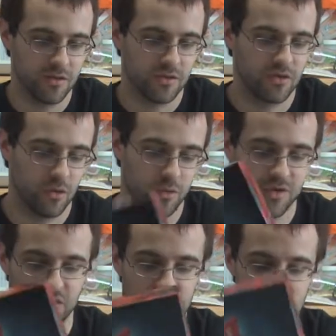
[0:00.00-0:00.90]
So we'll
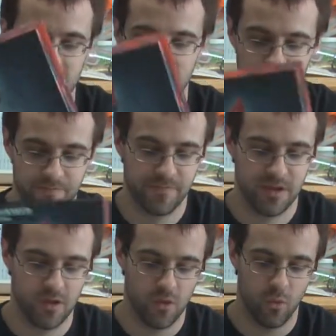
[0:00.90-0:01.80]
see
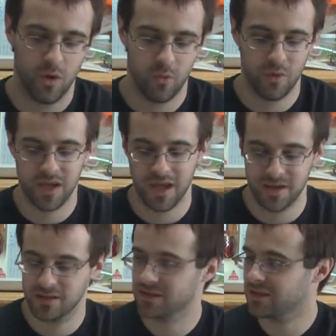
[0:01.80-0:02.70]
what we
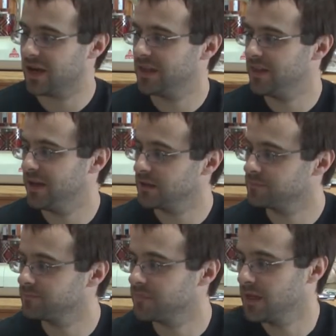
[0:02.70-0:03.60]
get inside there.
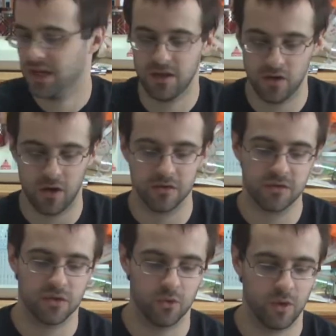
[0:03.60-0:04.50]
And
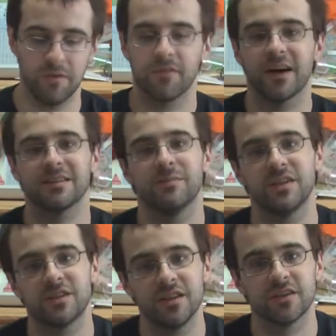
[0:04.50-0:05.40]
also, I forgot to
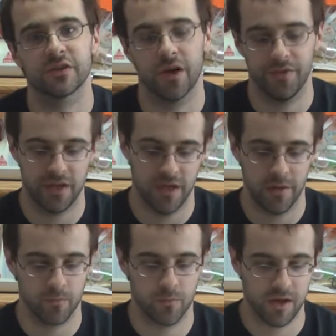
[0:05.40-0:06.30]
mention this on the
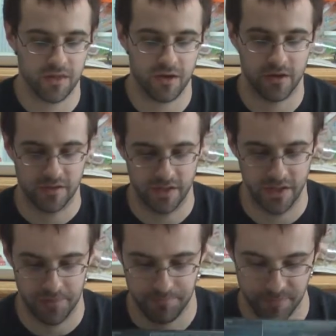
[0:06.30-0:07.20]
um, Wraithguard
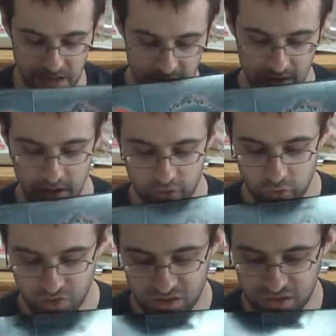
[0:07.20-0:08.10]
kit.
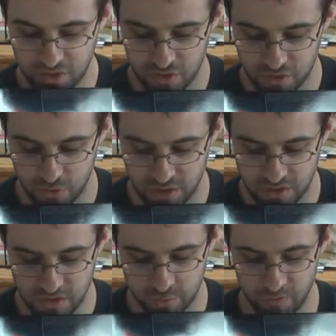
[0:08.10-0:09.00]
New thing that they're doing
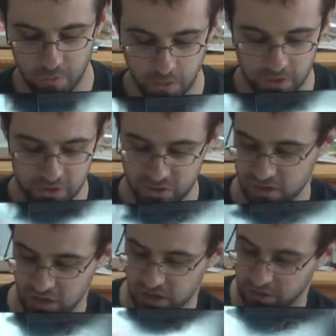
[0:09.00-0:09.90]
is, is before they used to
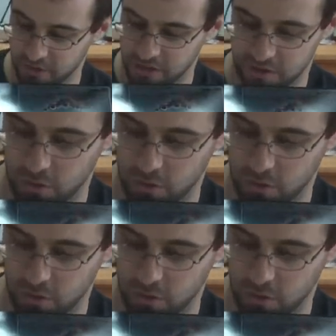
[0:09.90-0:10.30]
say on the list,